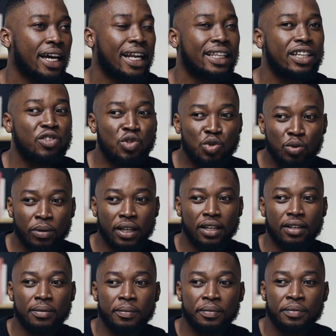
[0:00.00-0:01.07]
And I think too
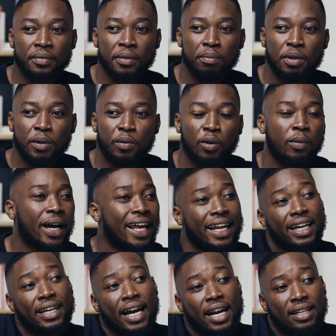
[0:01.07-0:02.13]
many people, and
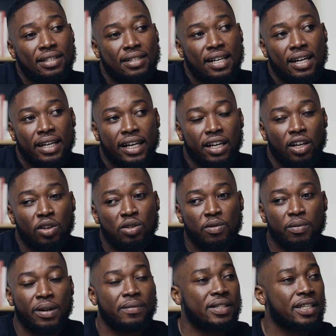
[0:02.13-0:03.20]
I understand, like a lot
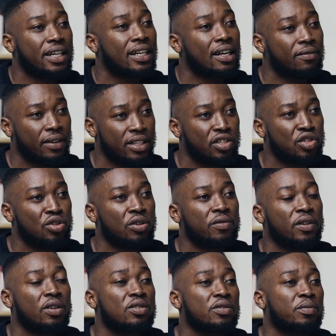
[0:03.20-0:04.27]
of people have been taken advantage of,
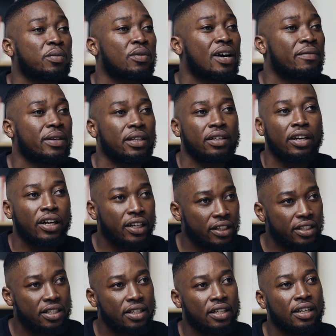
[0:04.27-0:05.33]
a lot of people have been
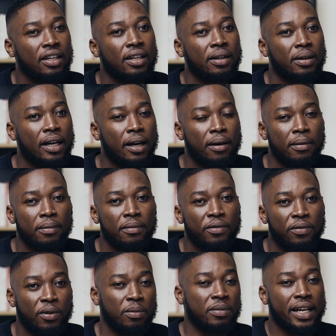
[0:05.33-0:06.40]
hurt
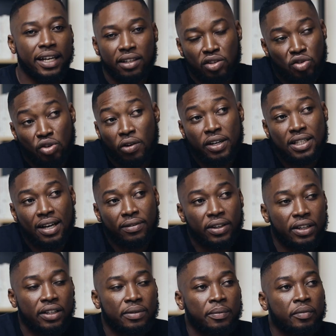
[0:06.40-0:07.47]
from like the stories I've
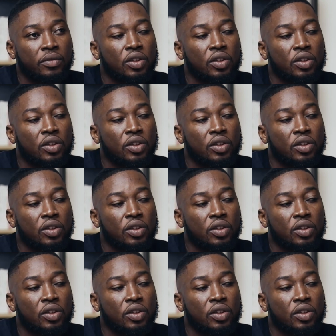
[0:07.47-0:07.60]
heard.